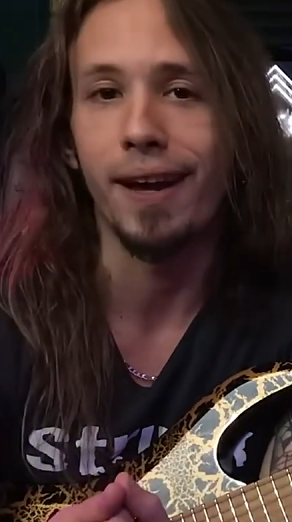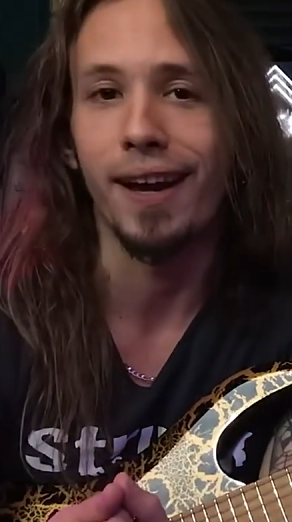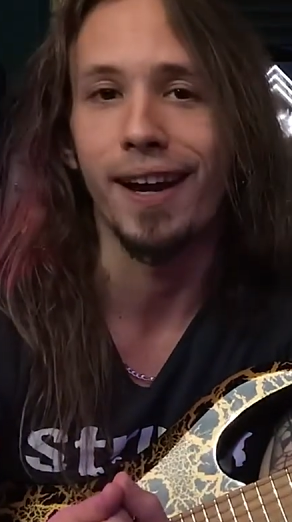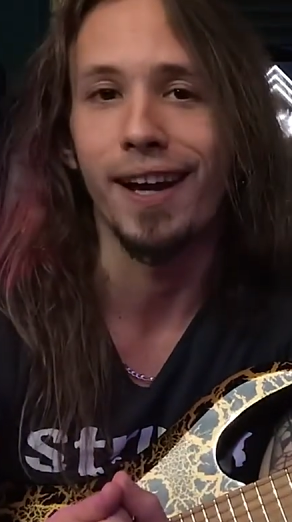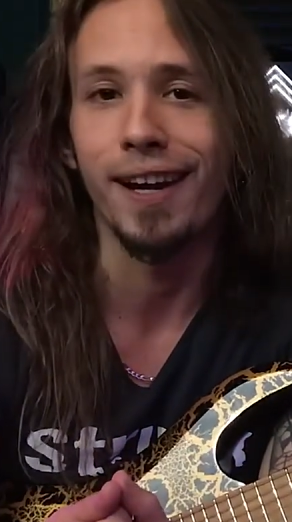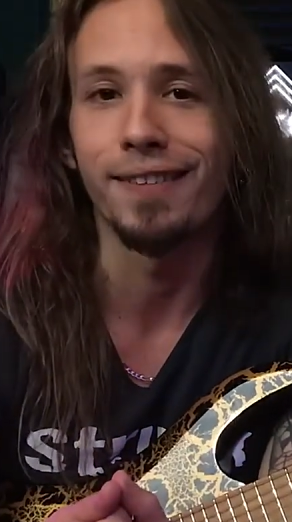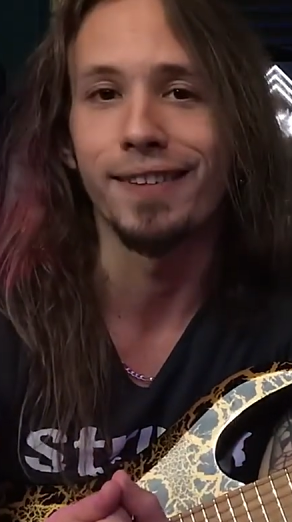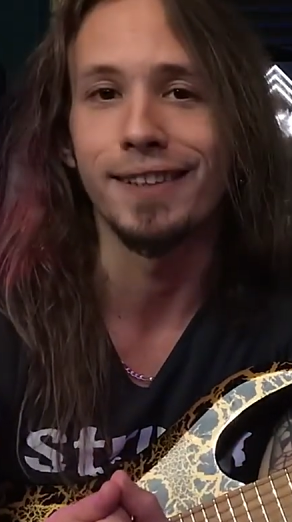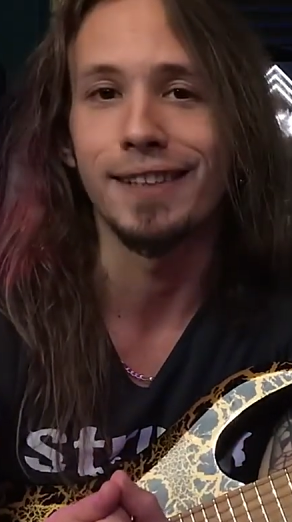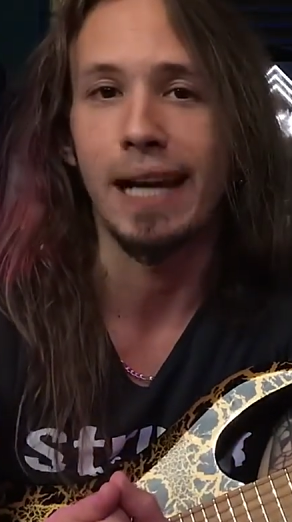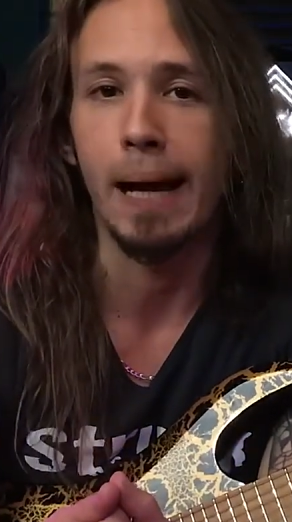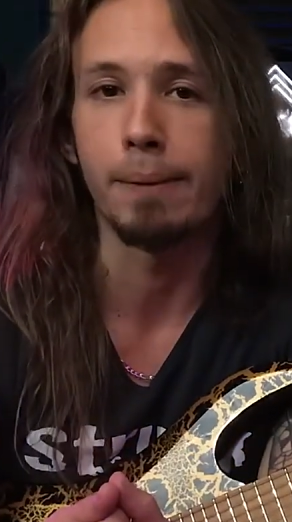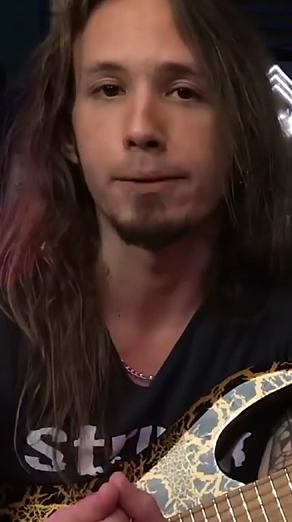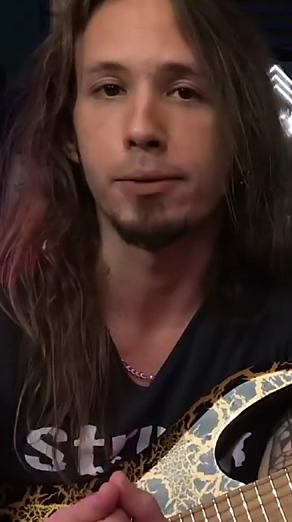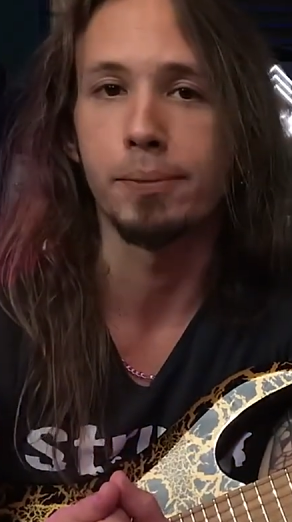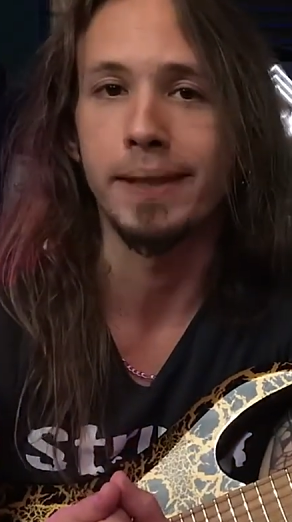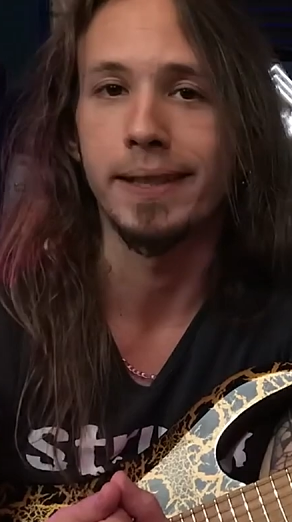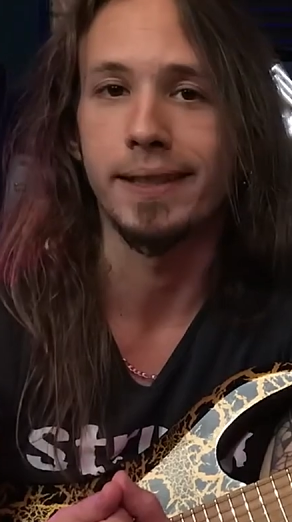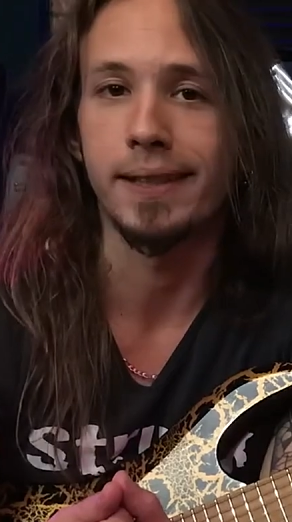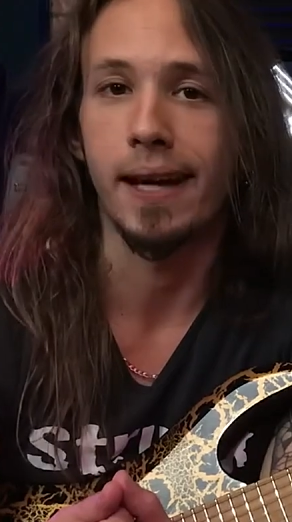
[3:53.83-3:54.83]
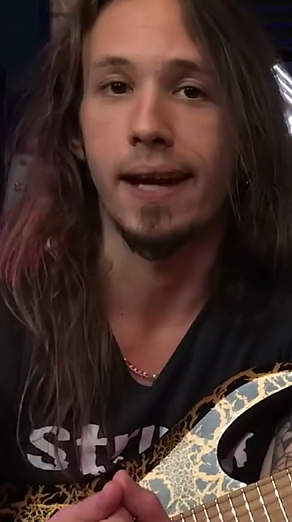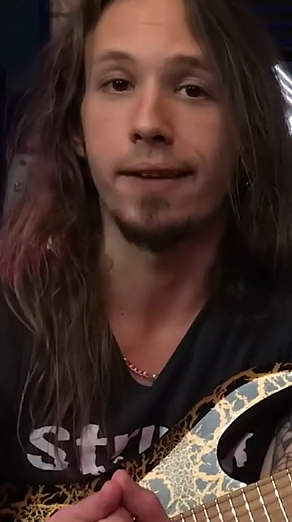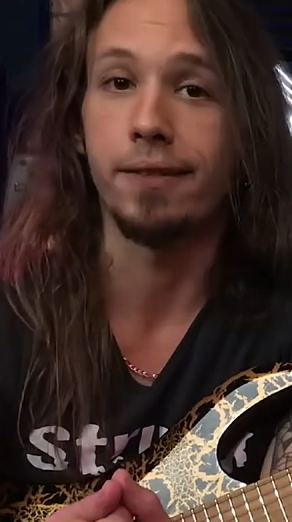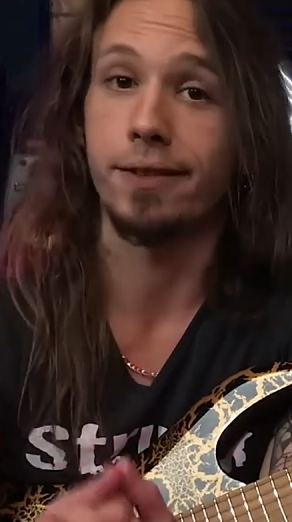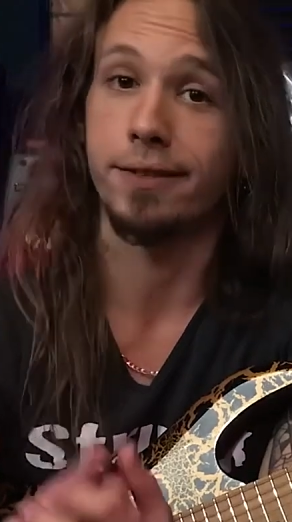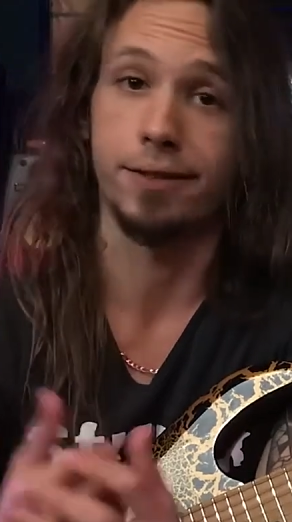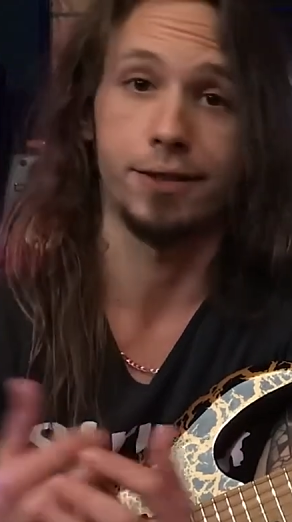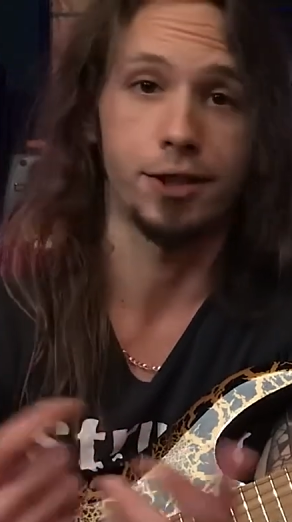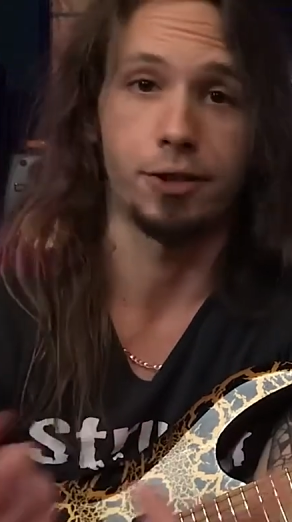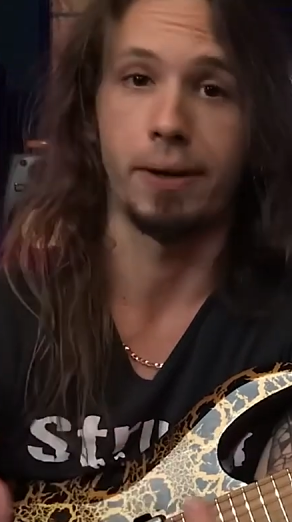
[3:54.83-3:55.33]
and the tabs will be sent
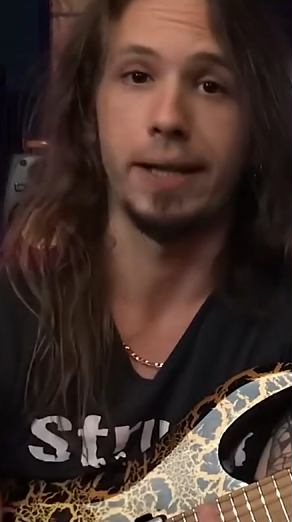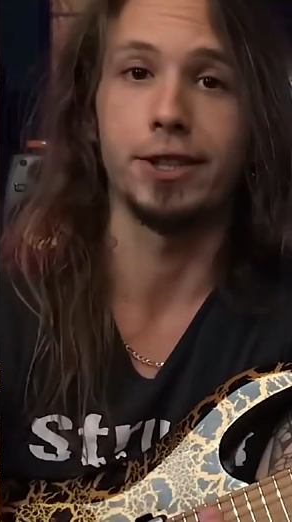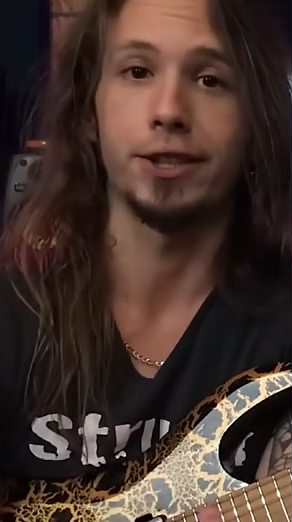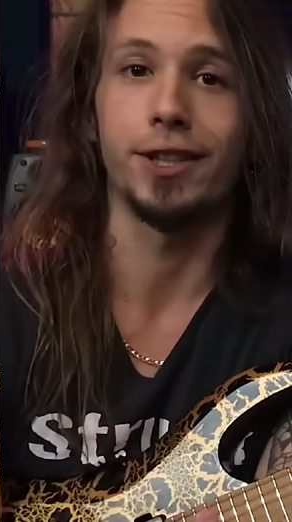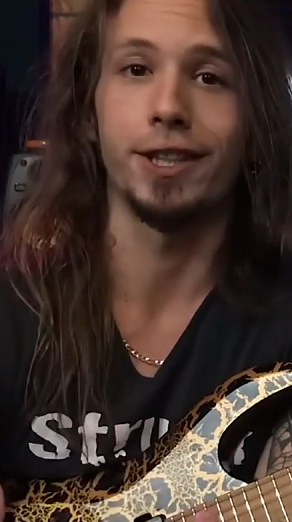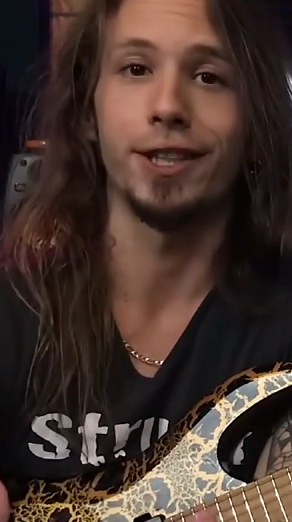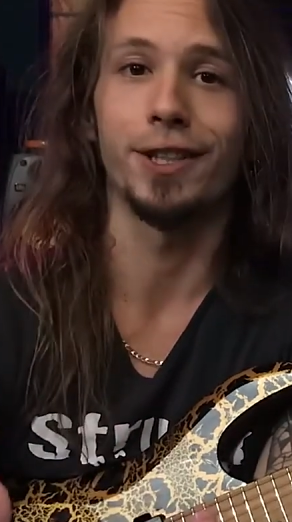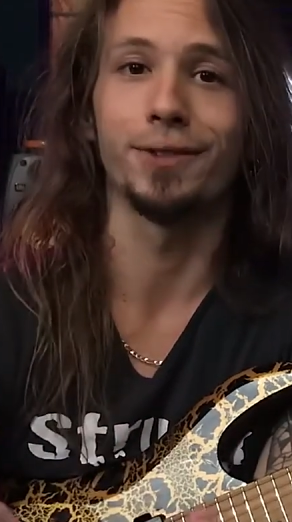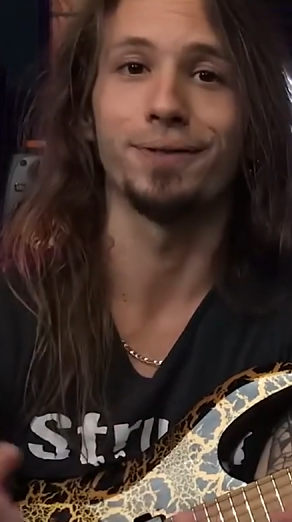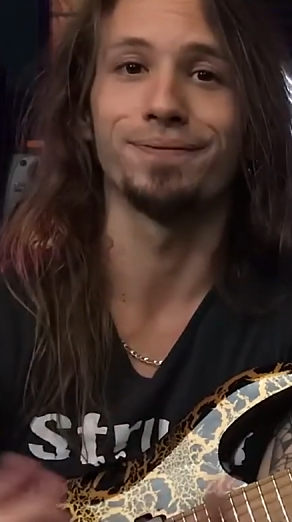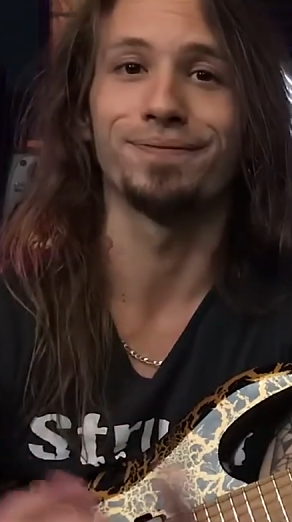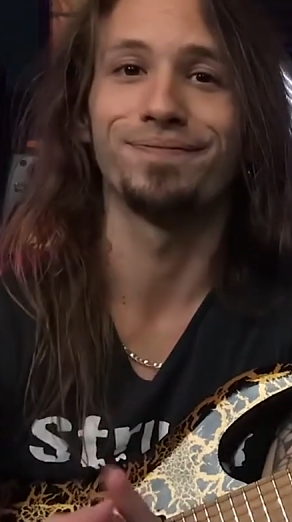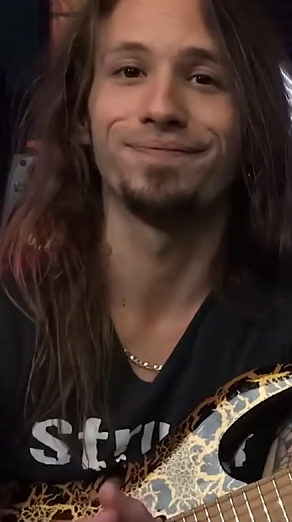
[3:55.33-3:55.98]
straight to you.